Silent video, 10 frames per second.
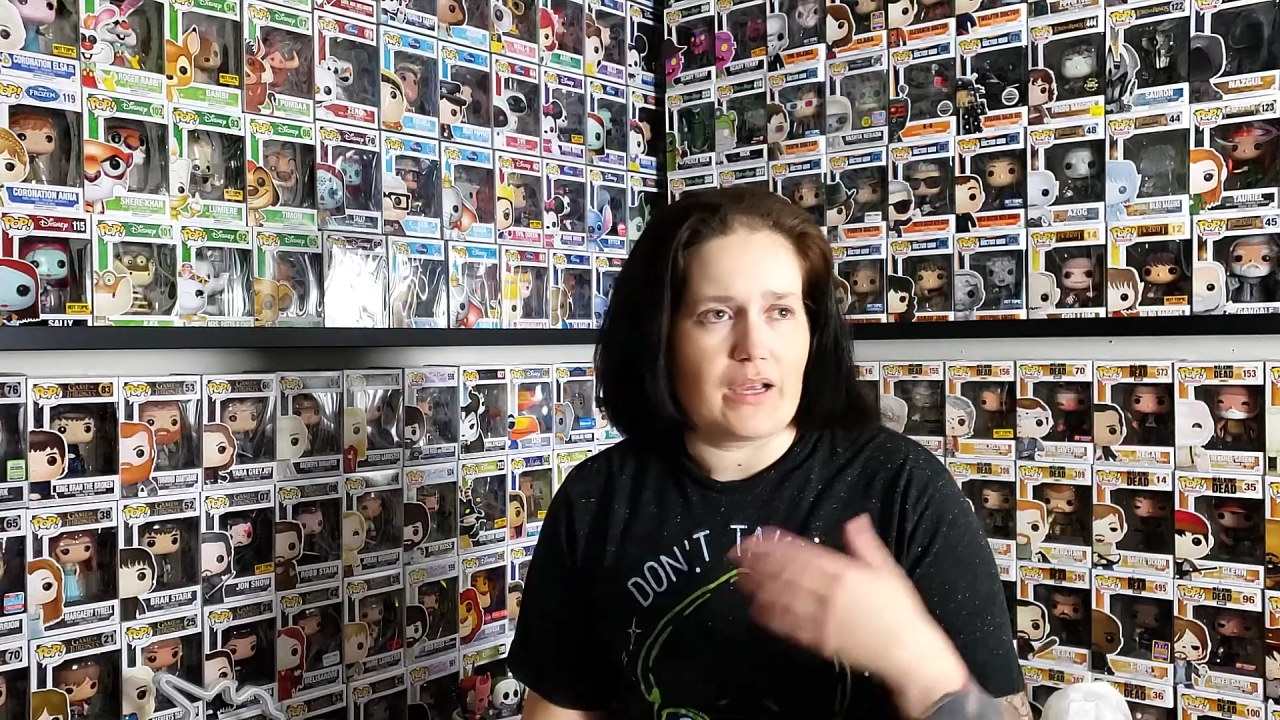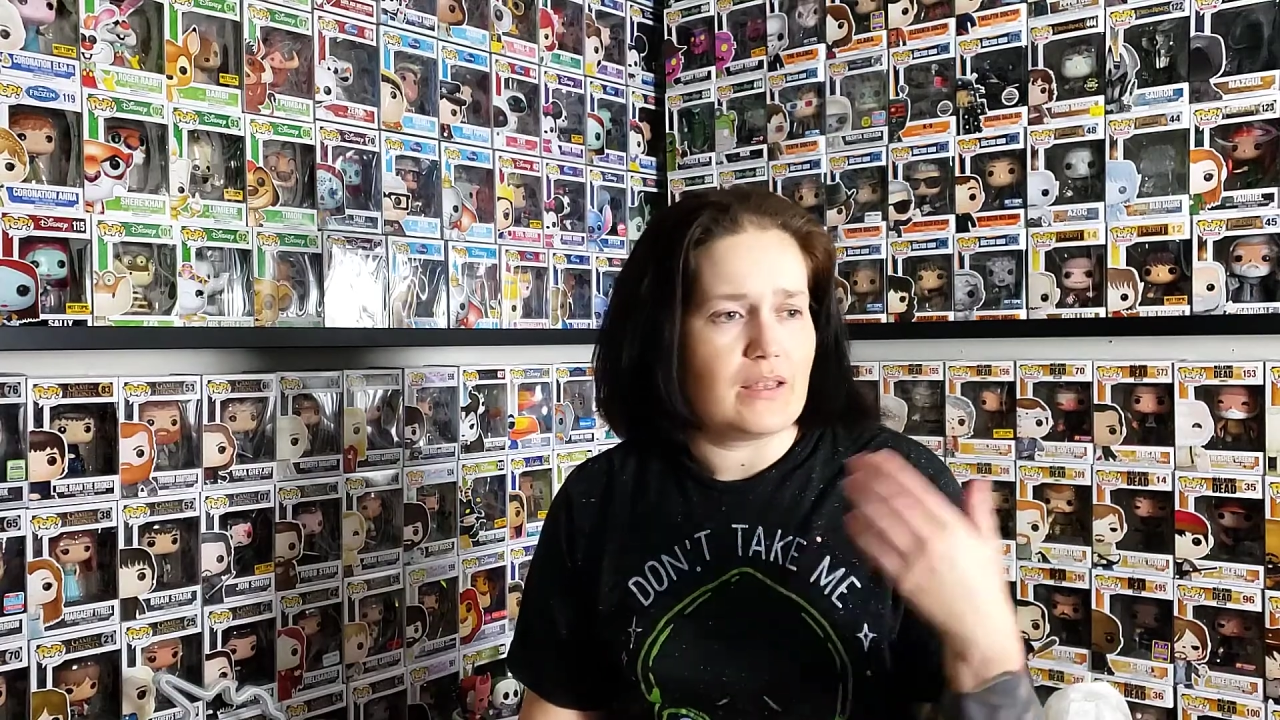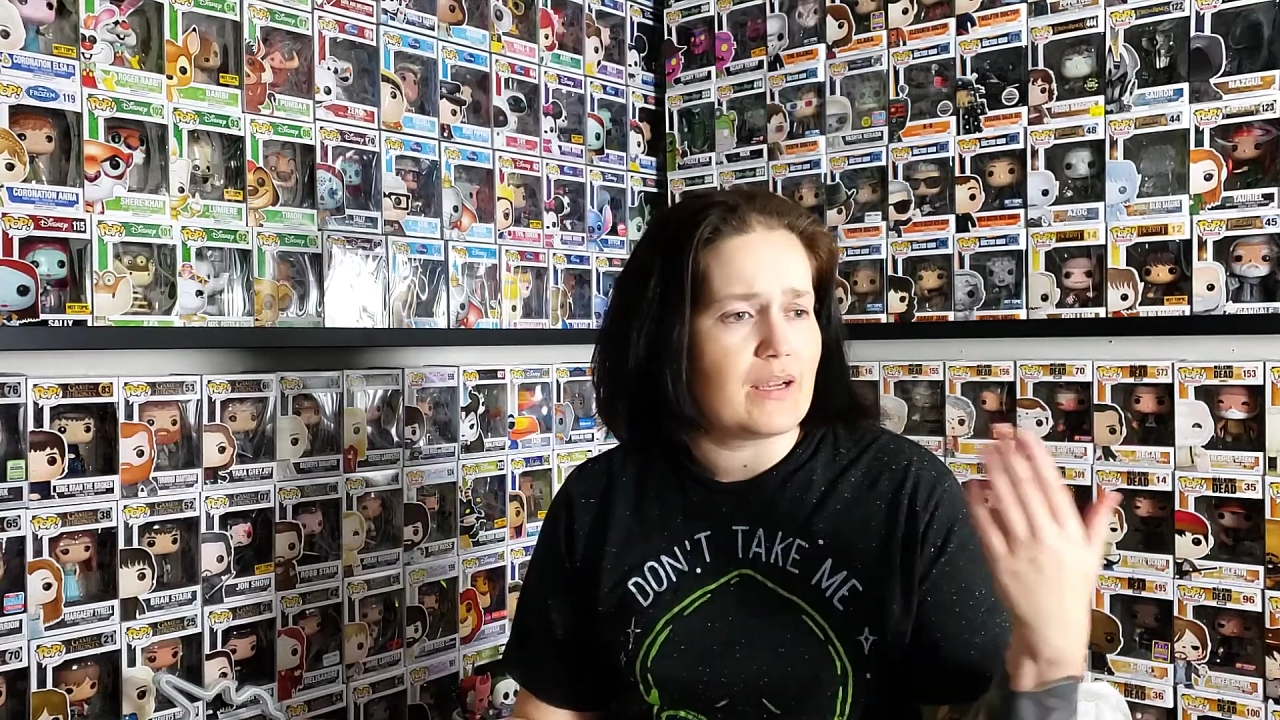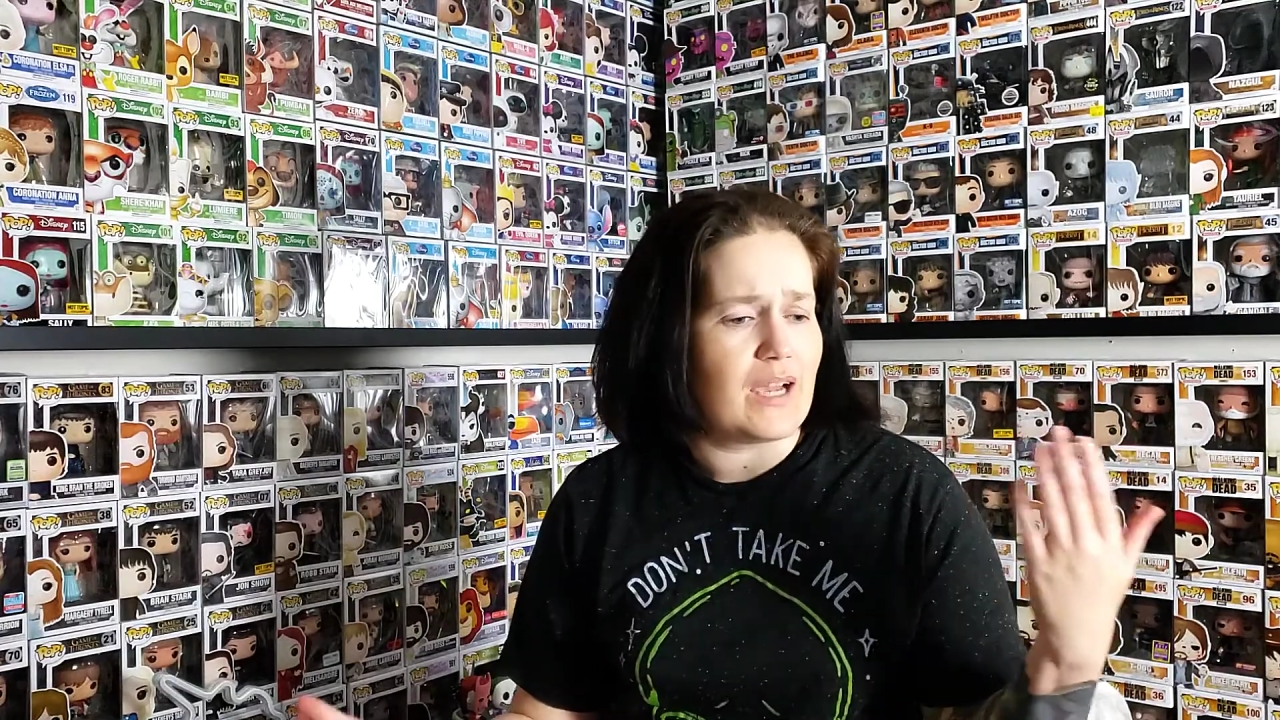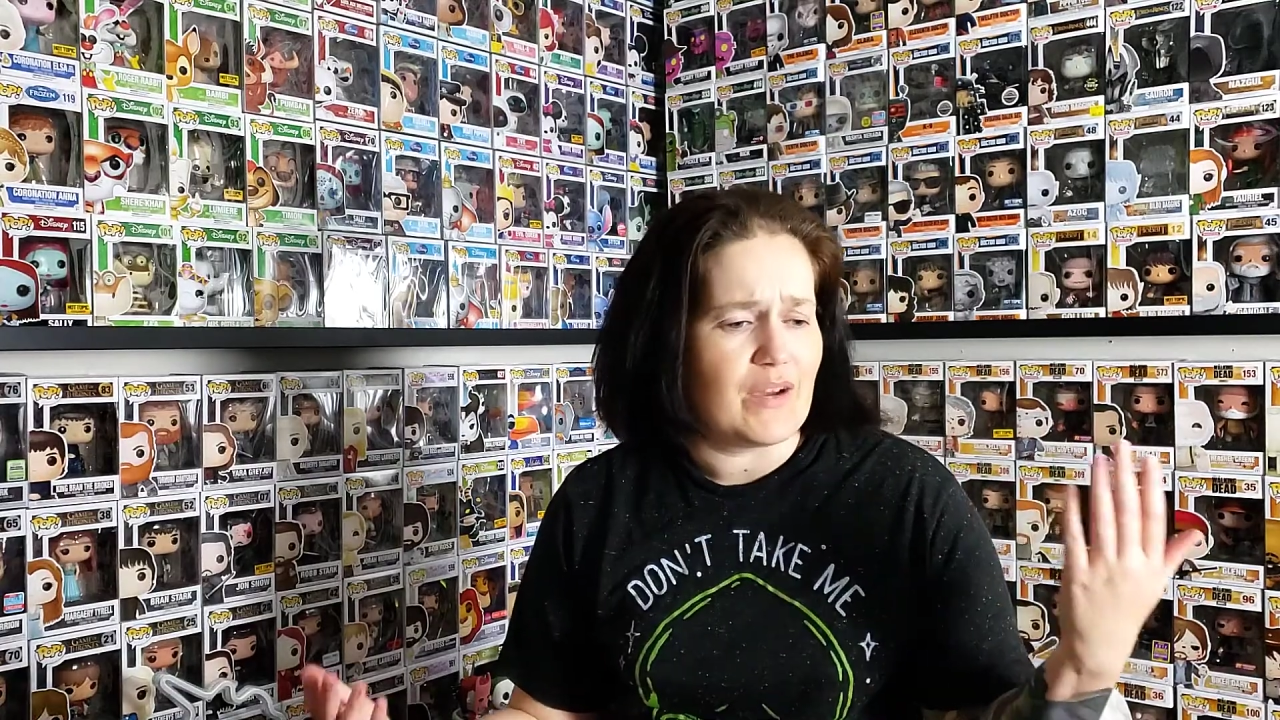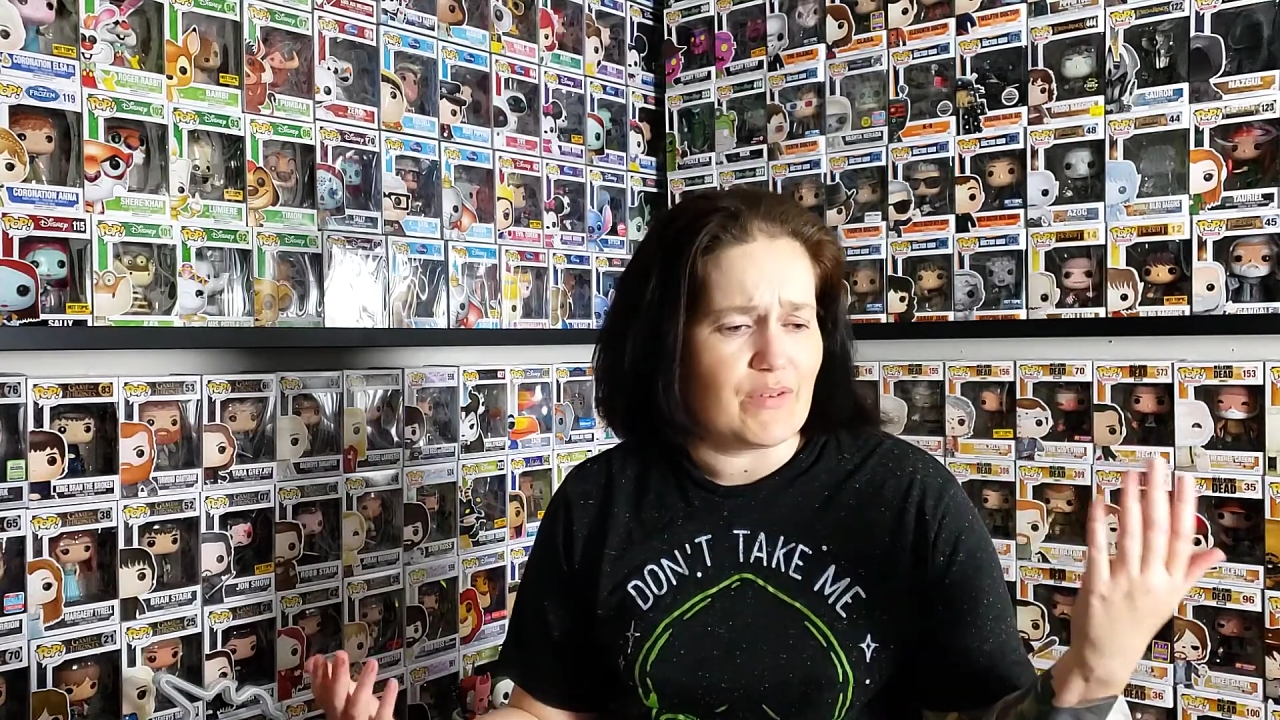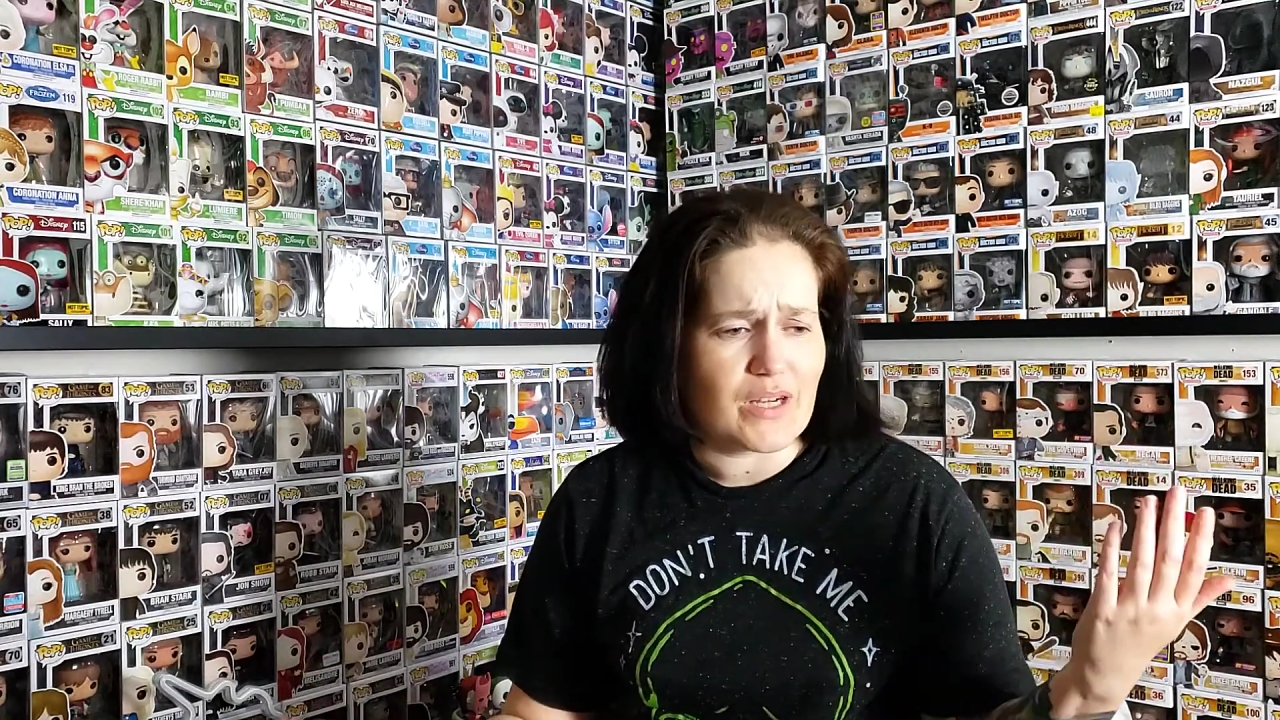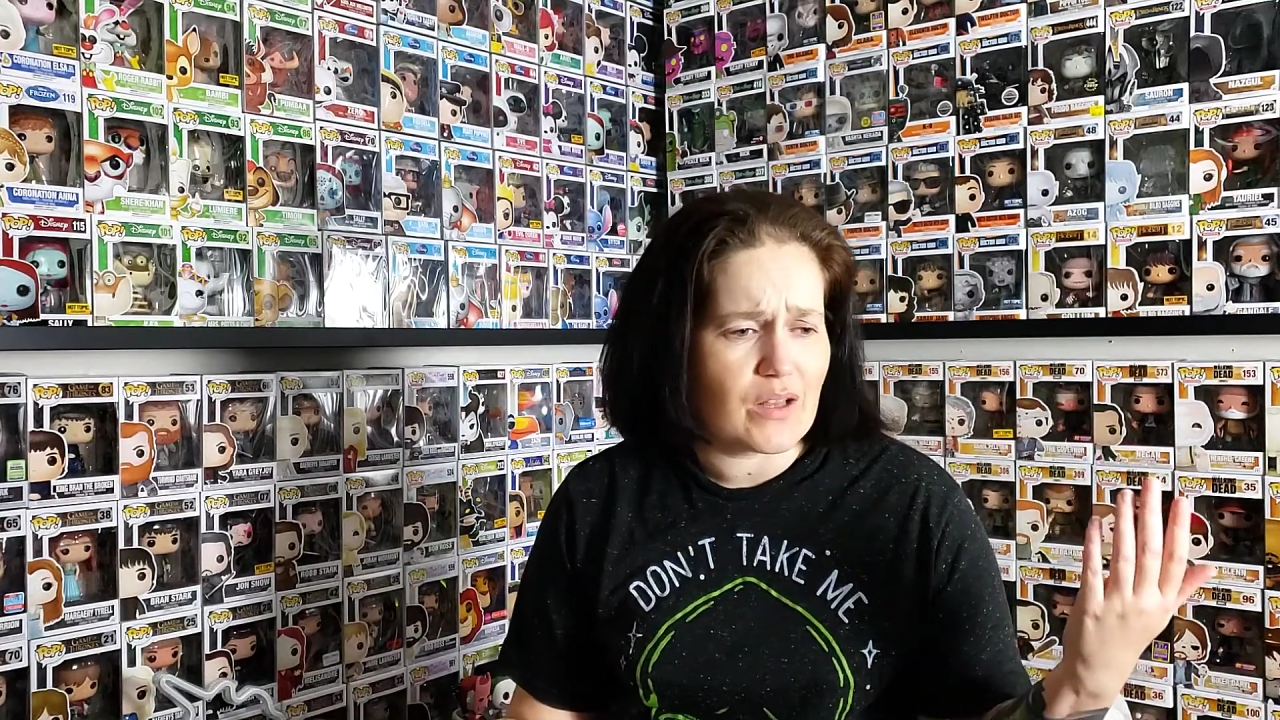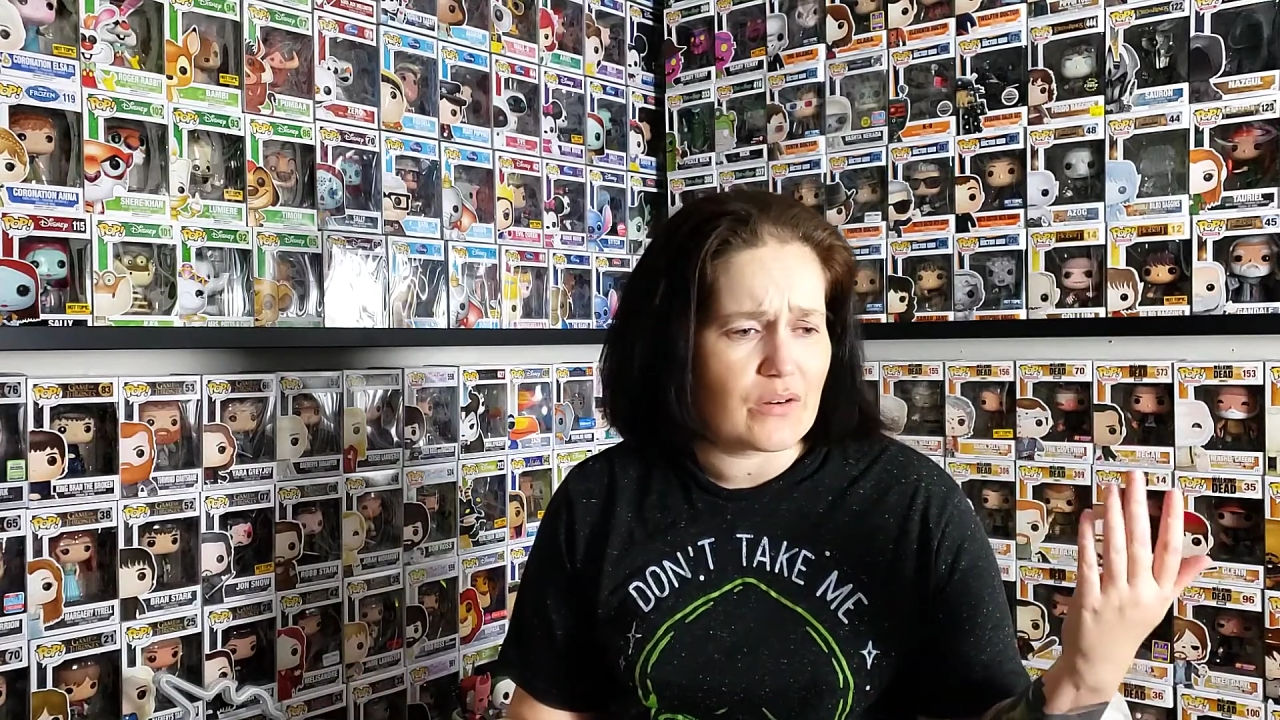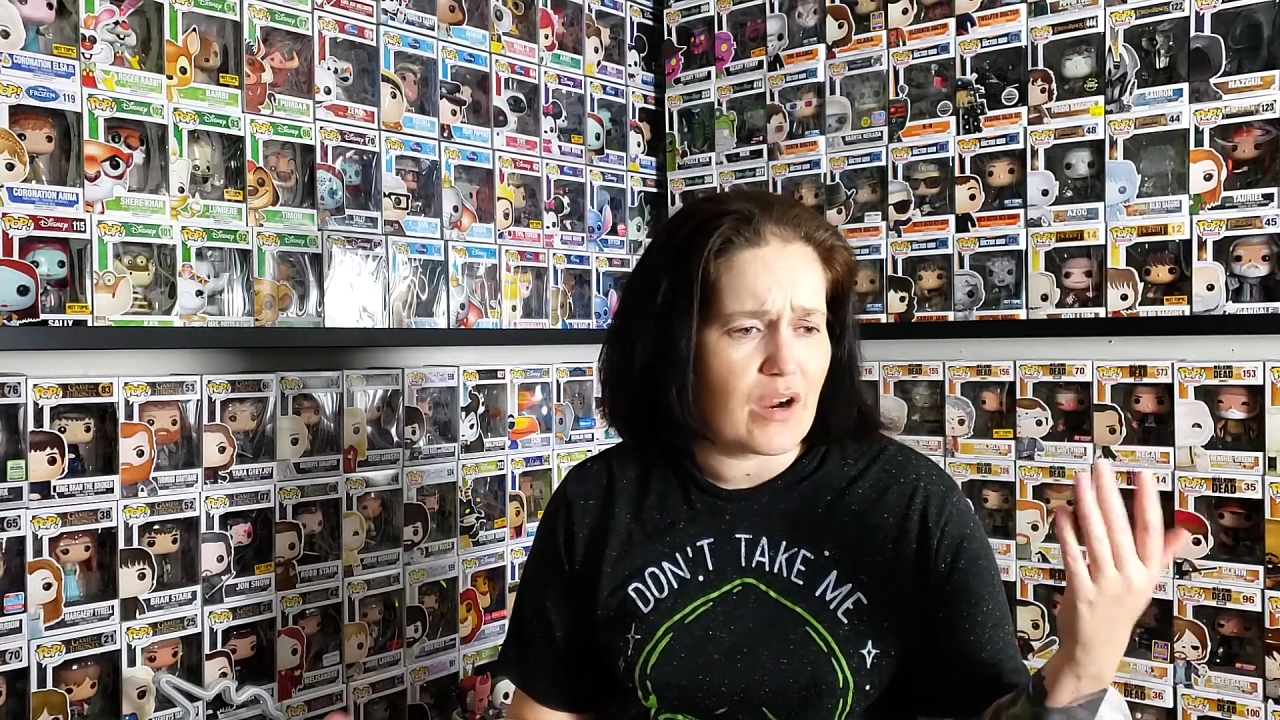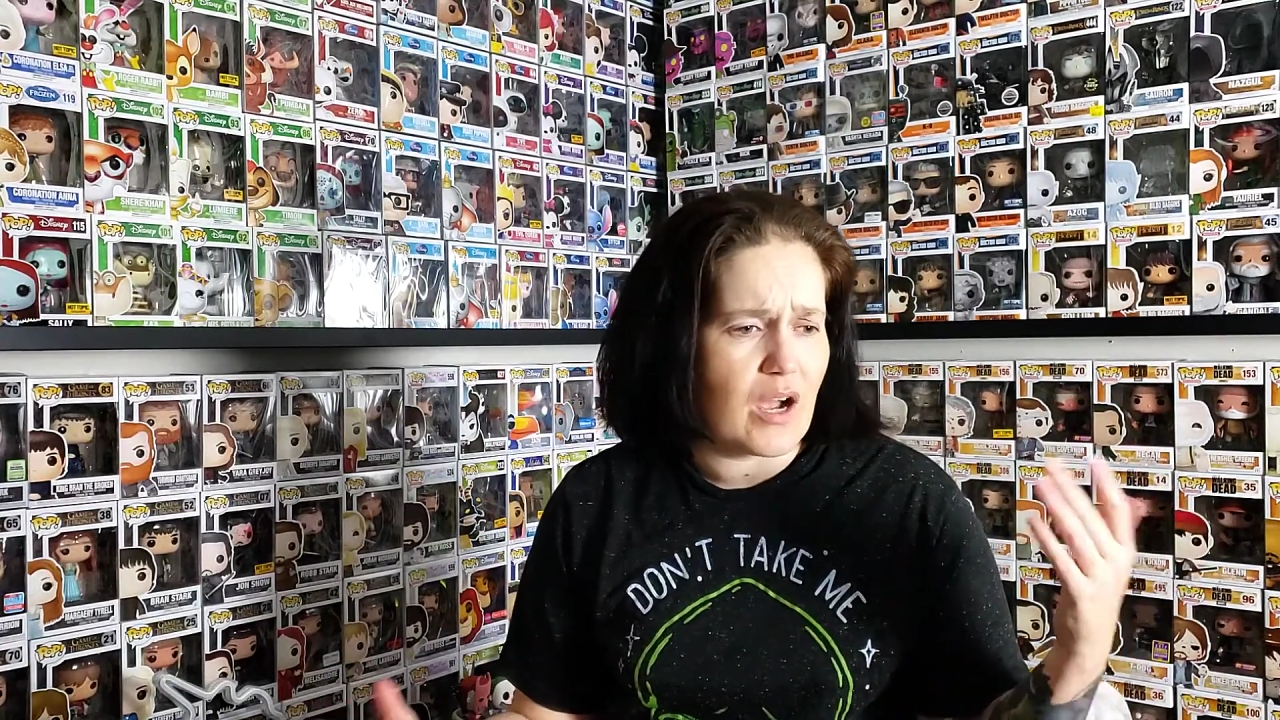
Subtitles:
I think I have a $1